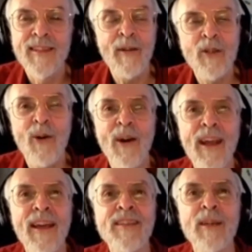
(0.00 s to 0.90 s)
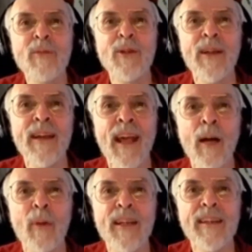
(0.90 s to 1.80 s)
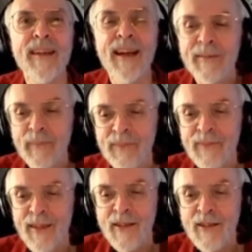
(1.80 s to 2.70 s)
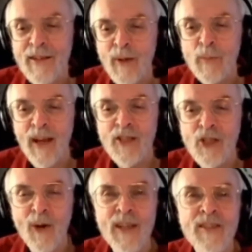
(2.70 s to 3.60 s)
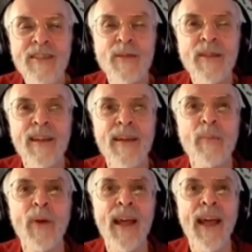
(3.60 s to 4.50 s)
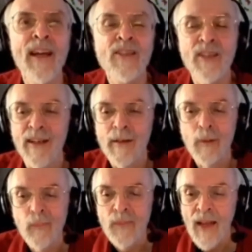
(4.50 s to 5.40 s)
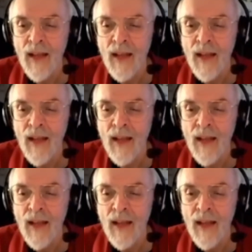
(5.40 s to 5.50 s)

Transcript: the territory I seem to inhabit, not so much by choice as by accident.